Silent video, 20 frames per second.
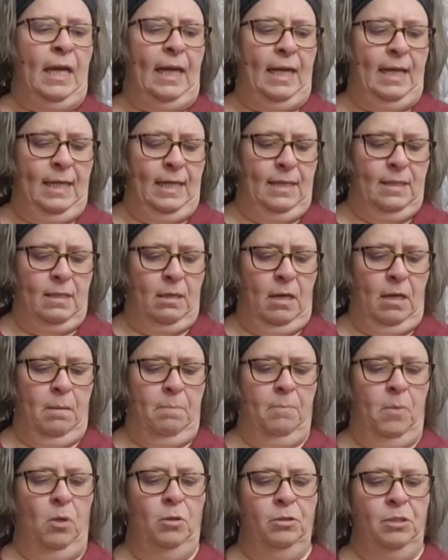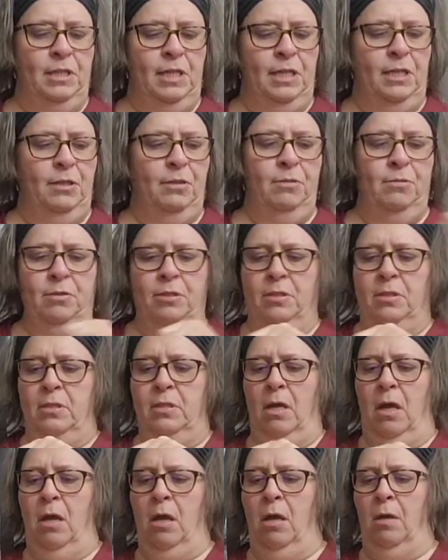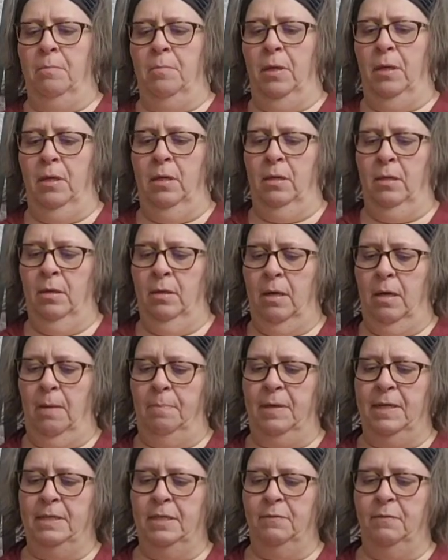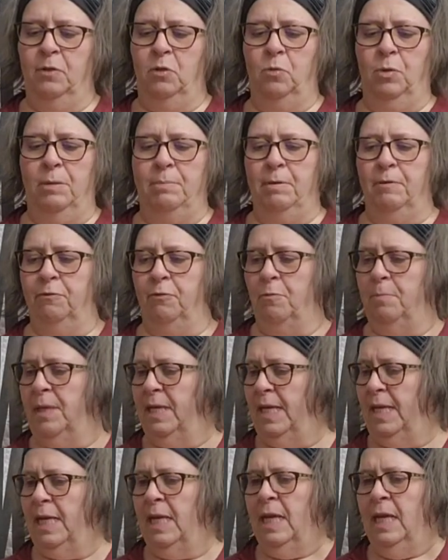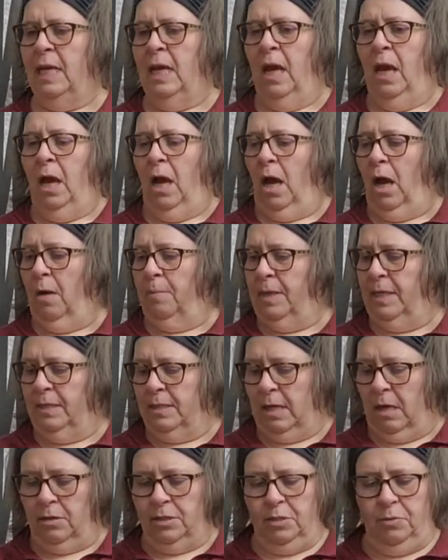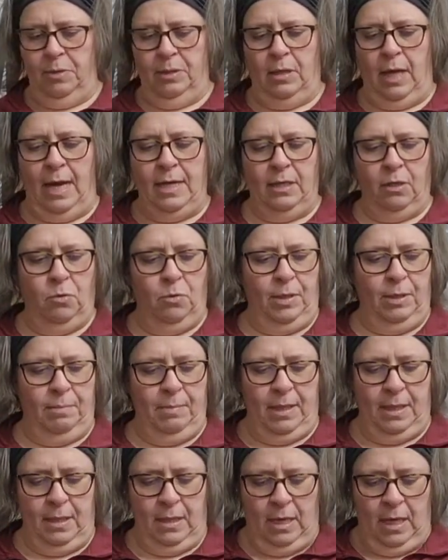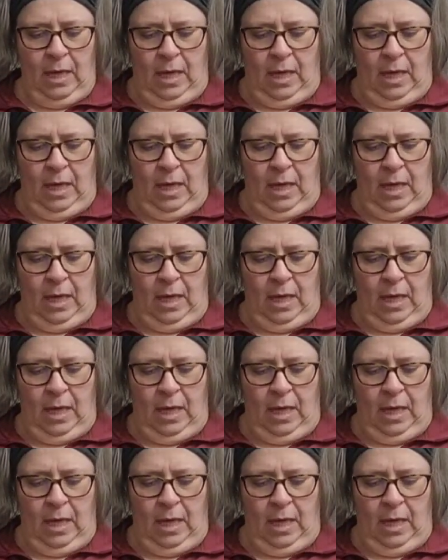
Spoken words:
It is a multi-use piece of equipment for me. It's also Enlightened Equipment.